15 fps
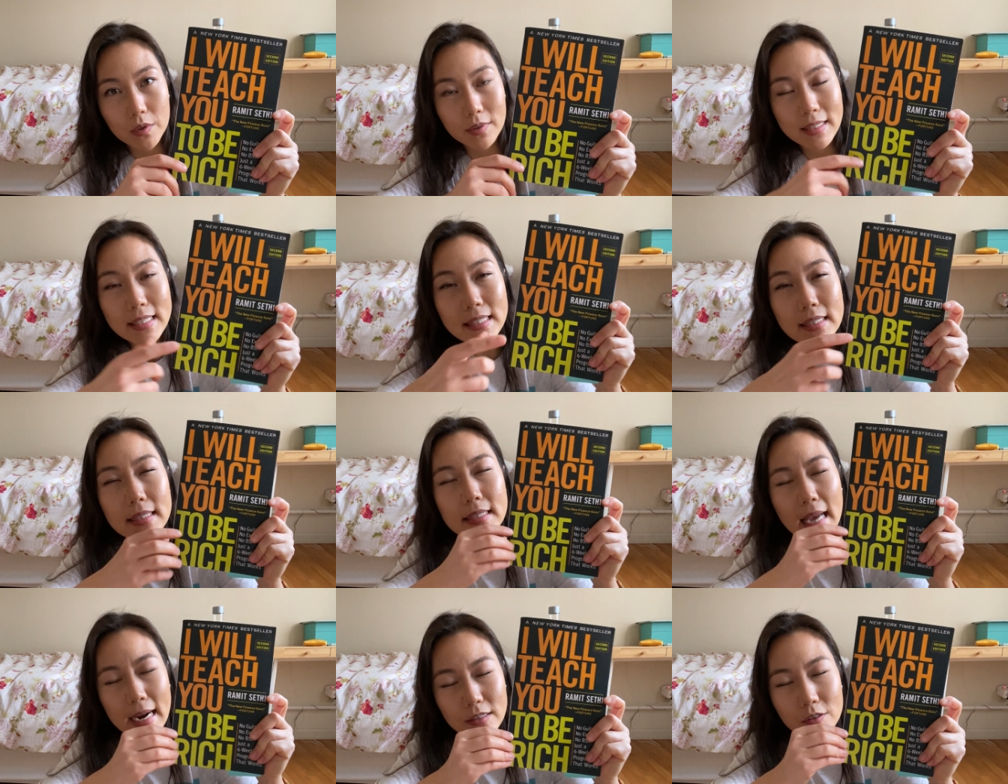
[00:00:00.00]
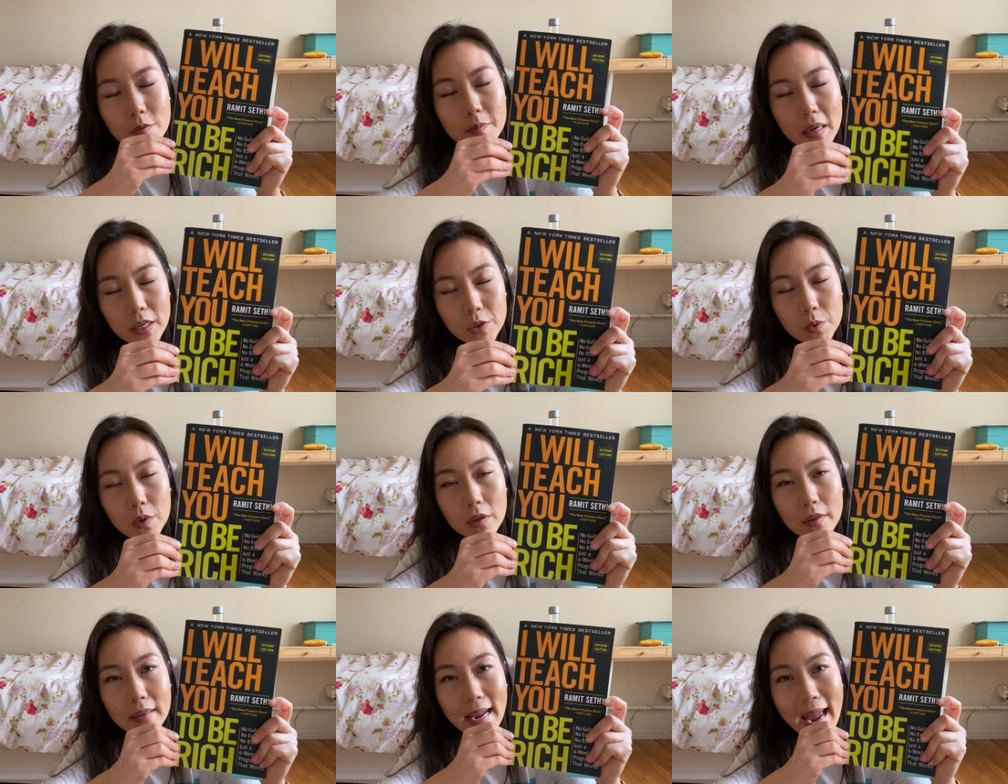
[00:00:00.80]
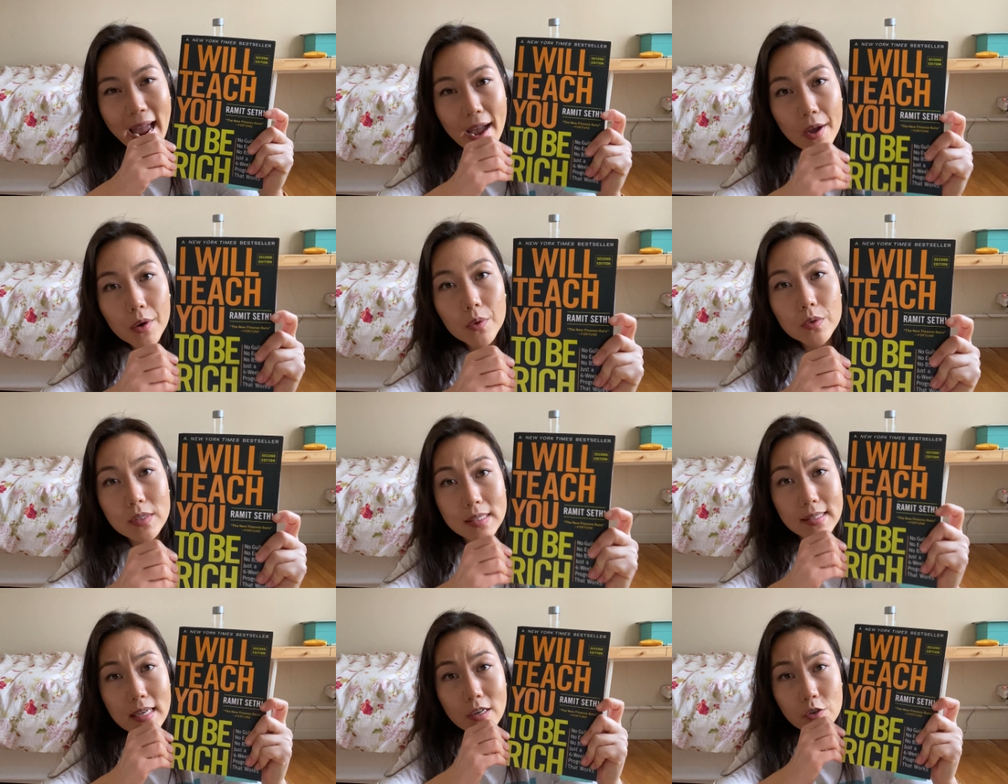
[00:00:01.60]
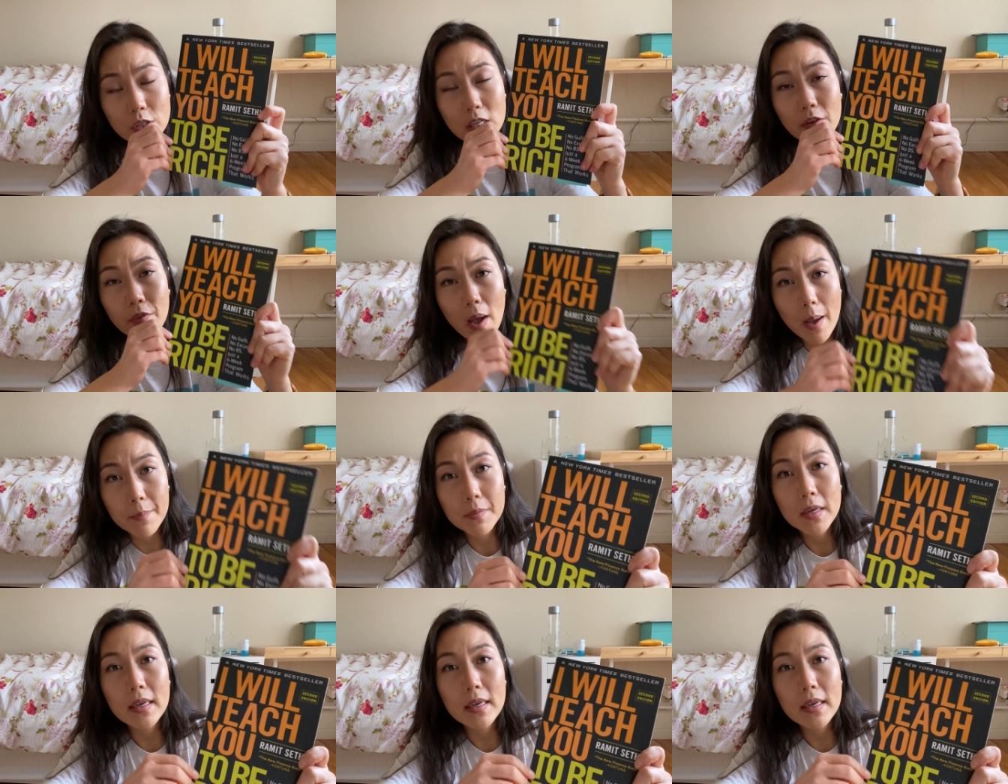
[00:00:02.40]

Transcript: This is a tactical manual on how to set yourself up